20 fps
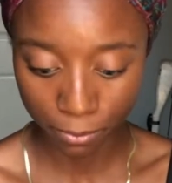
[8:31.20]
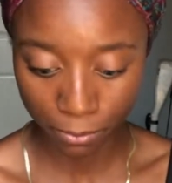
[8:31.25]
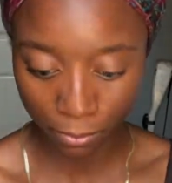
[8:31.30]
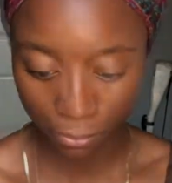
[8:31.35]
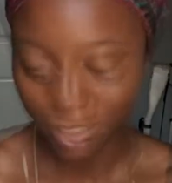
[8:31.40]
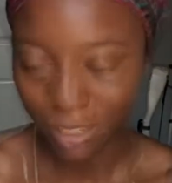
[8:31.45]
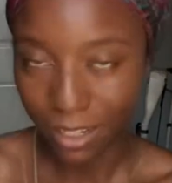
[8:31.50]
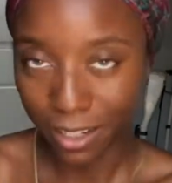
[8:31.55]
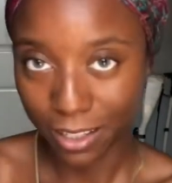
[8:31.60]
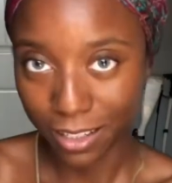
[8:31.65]

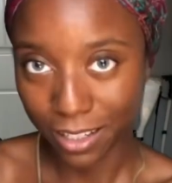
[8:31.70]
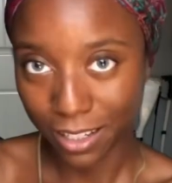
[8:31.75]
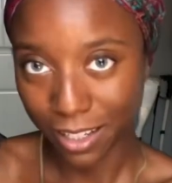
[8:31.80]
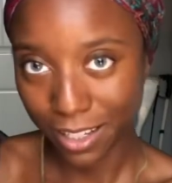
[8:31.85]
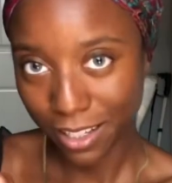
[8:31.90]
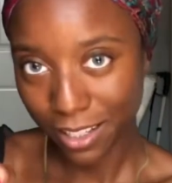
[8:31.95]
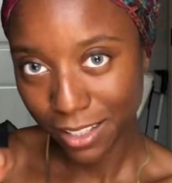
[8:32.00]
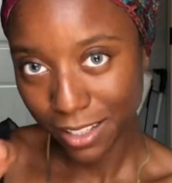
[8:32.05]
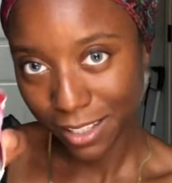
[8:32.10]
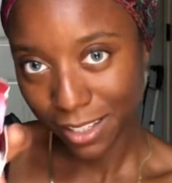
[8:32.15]
Now, on the
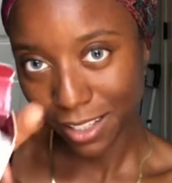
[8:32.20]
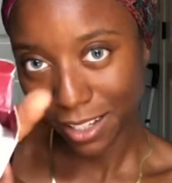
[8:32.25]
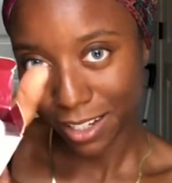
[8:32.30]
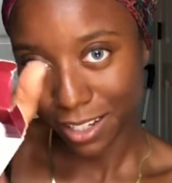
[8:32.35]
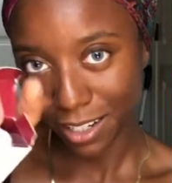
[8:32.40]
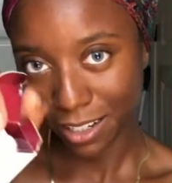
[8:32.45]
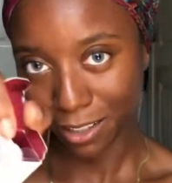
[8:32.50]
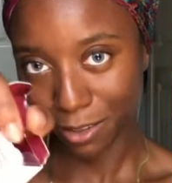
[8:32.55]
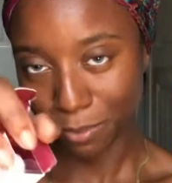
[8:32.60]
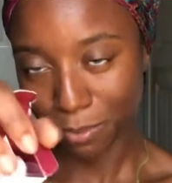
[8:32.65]
inside
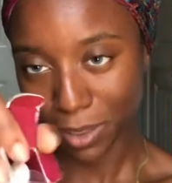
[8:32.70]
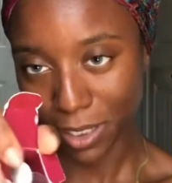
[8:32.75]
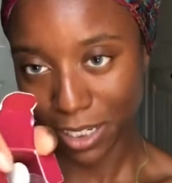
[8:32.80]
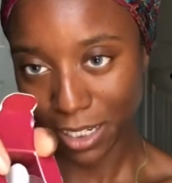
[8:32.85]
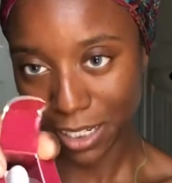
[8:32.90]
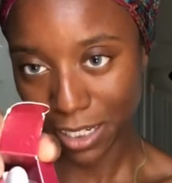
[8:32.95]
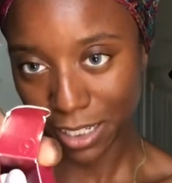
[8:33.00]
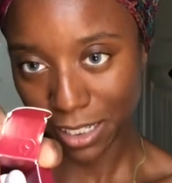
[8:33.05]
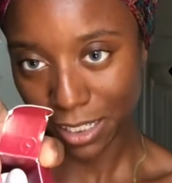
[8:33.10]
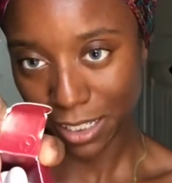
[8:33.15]
of the
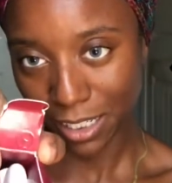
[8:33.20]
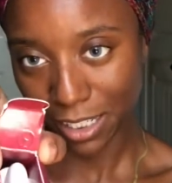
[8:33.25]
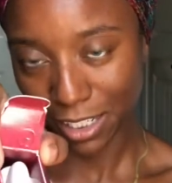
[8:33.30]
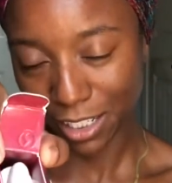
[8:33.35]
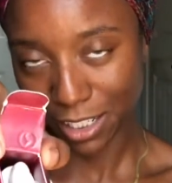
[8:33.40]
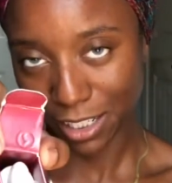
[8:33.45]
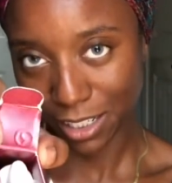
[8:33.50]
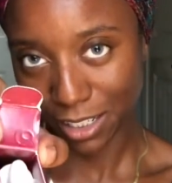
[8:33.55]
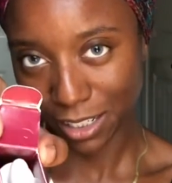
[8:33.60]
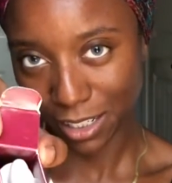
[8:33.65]
box
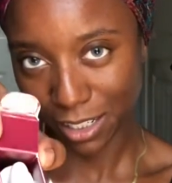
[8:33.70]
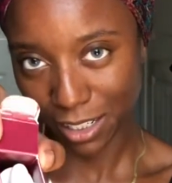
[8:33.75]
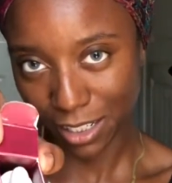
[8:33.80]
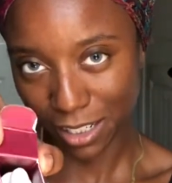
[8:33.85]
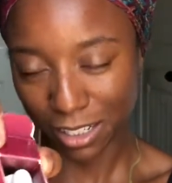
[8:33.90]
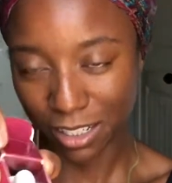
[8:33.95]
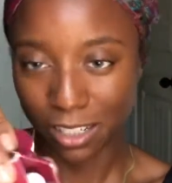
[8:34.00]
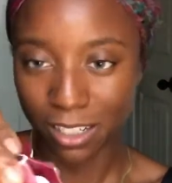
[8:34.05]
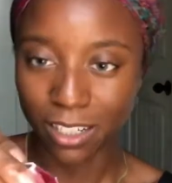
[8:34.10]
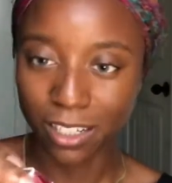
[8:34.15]
is
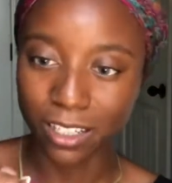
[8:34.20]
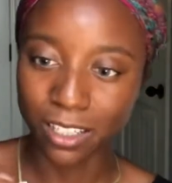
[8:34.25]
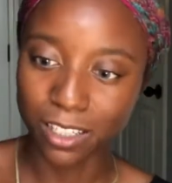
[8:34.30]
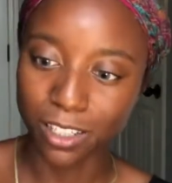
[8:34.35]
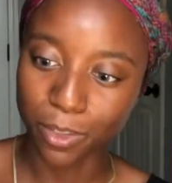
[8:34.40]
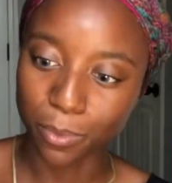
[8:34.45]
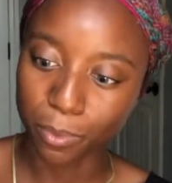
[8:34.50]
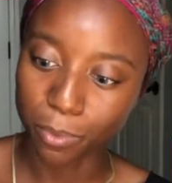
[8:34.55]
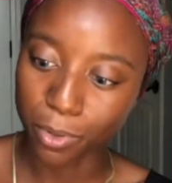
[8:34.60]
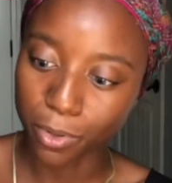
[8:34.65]
this
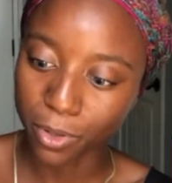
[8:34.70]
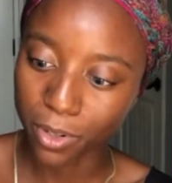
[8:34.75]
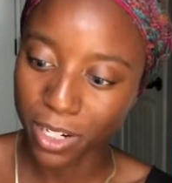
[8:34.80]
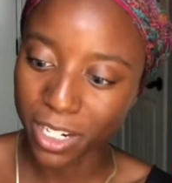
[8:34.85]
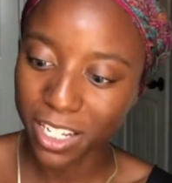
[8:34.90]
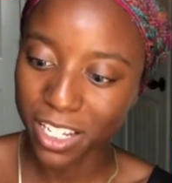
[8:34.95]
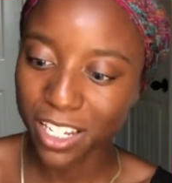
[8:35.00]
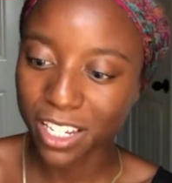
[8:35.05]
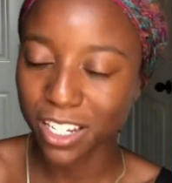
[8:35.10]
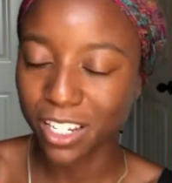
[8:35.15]

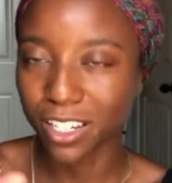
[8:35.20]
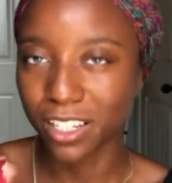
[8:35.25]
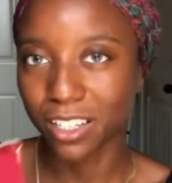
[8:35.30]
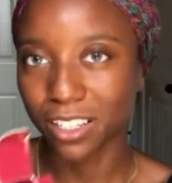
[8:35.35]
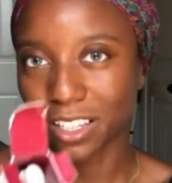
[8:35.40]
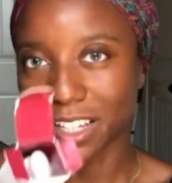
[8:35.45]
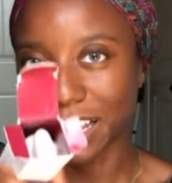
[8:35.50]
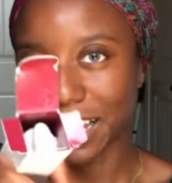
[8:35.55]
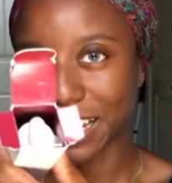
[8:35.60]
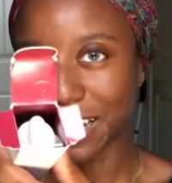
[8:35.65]
pretty,
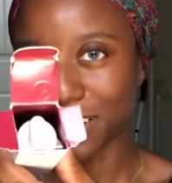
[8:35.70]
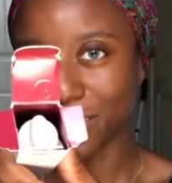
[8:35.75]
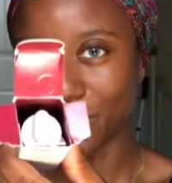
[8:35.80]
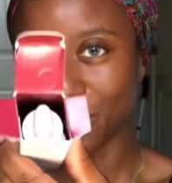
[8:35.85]
like,